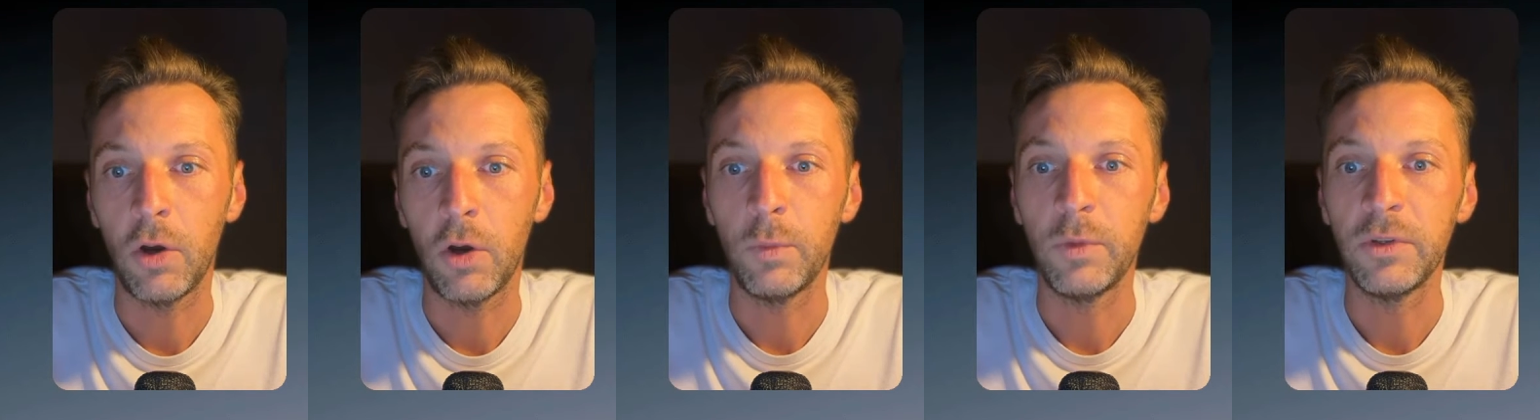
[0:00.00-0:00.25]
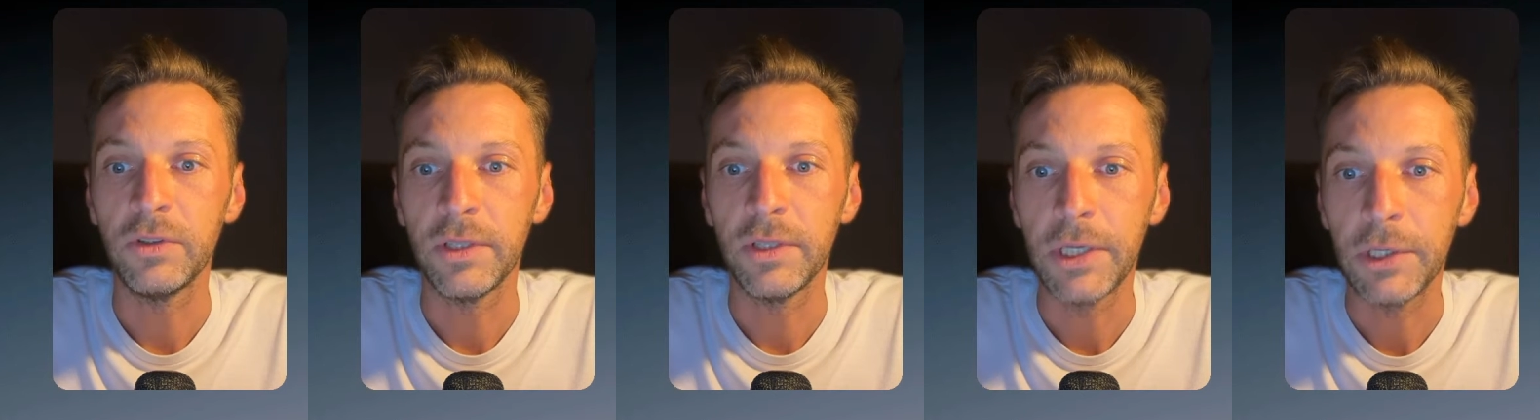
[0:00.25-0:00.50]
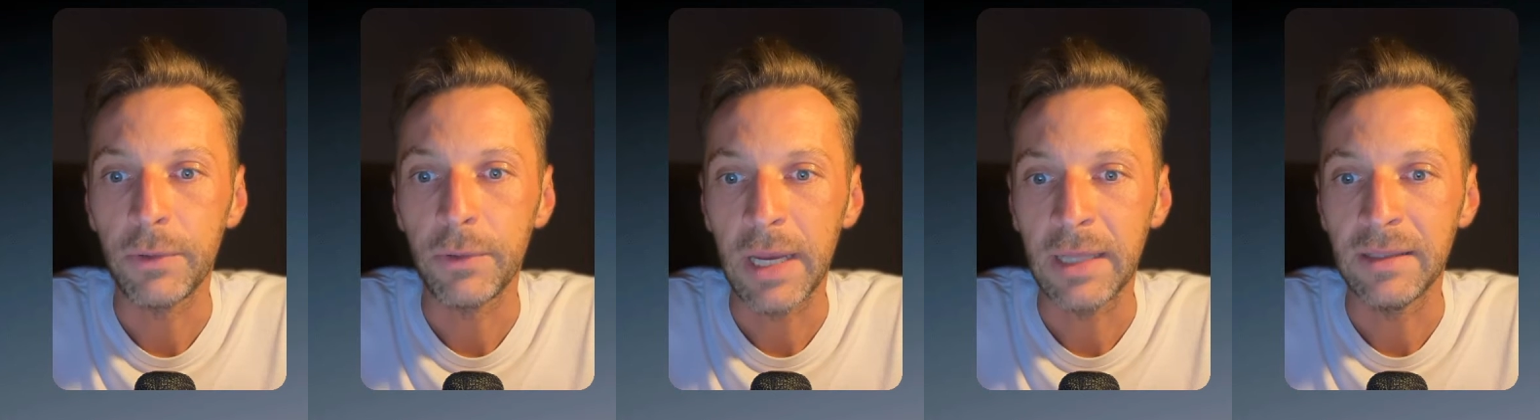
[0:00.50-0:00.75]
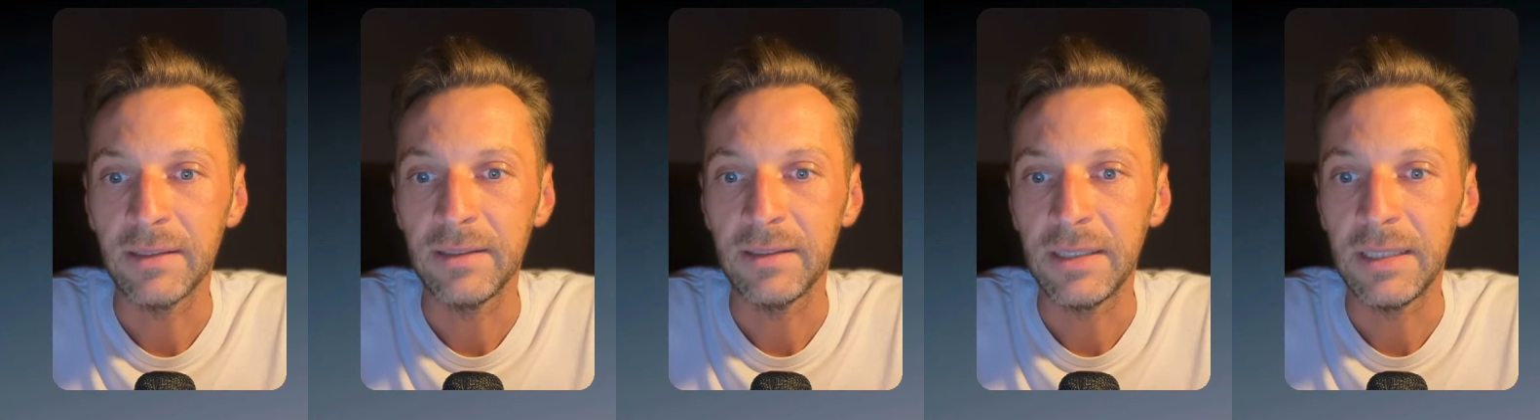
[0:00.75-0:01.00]
obviously you
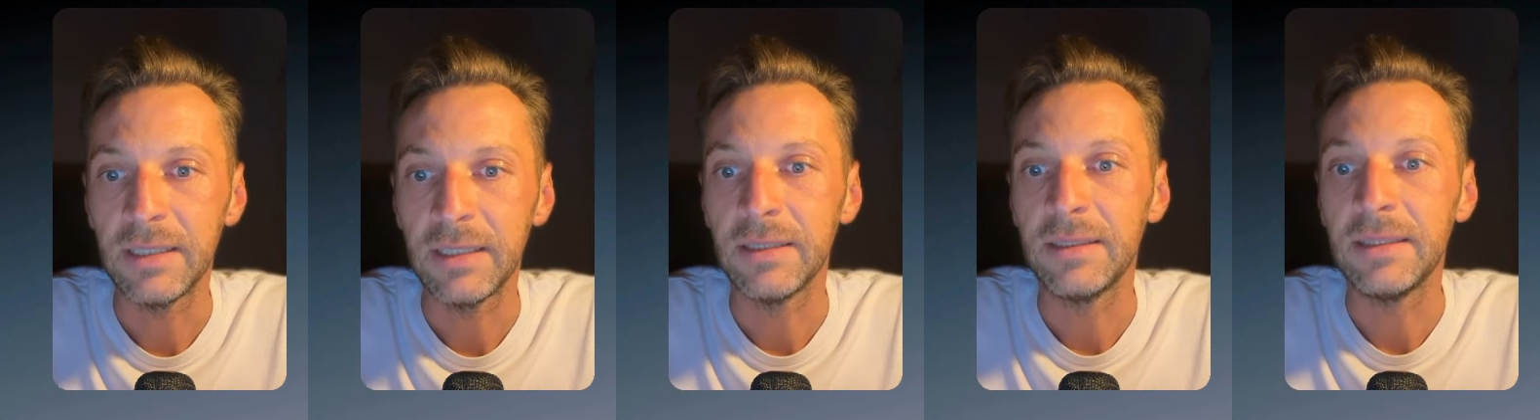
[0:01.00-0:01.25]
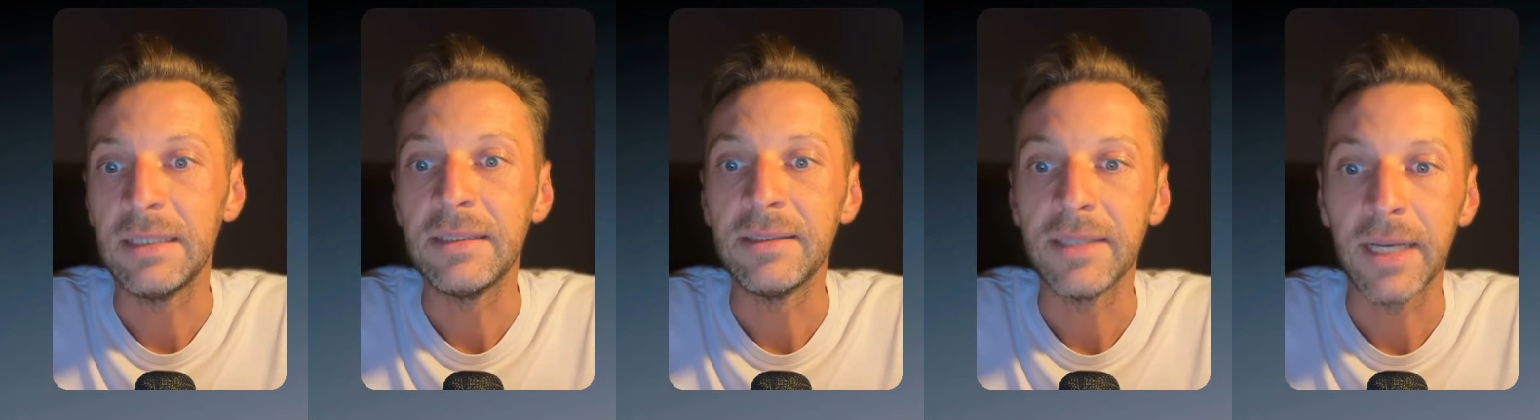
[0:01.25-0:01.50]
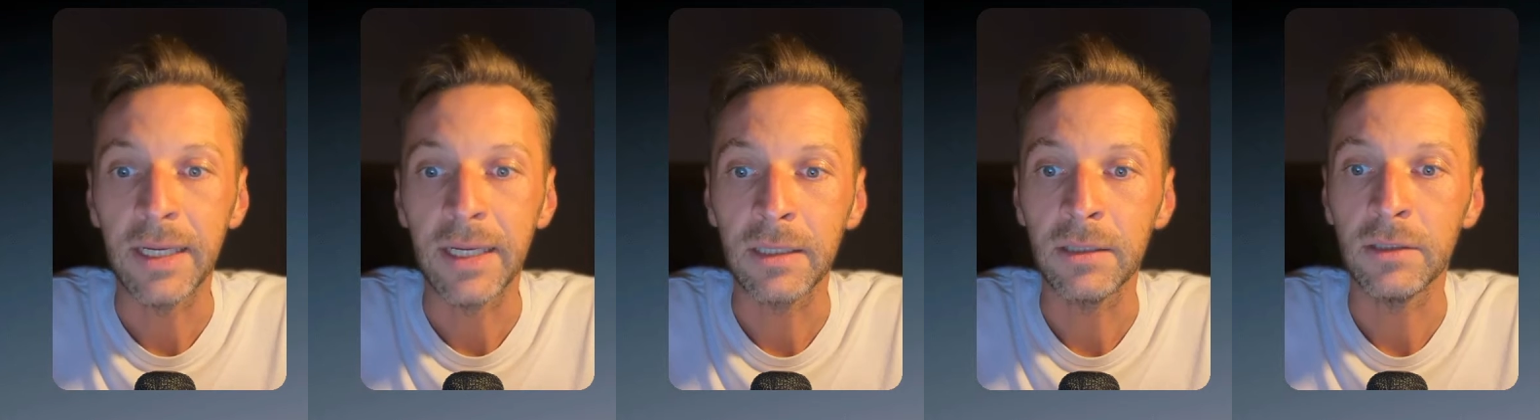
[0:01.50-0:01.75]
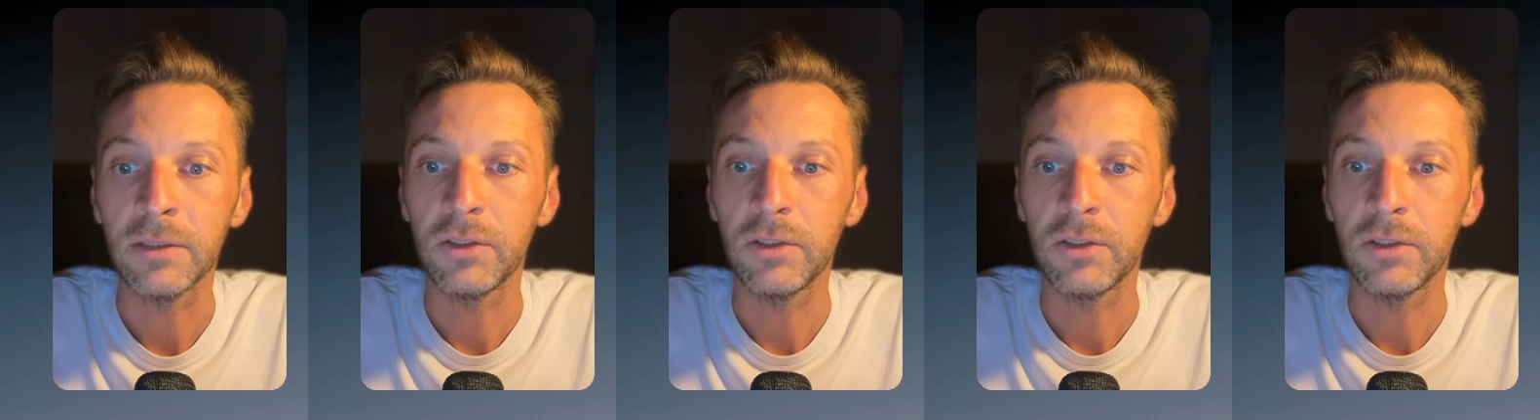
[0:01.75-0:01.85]
can see the detail.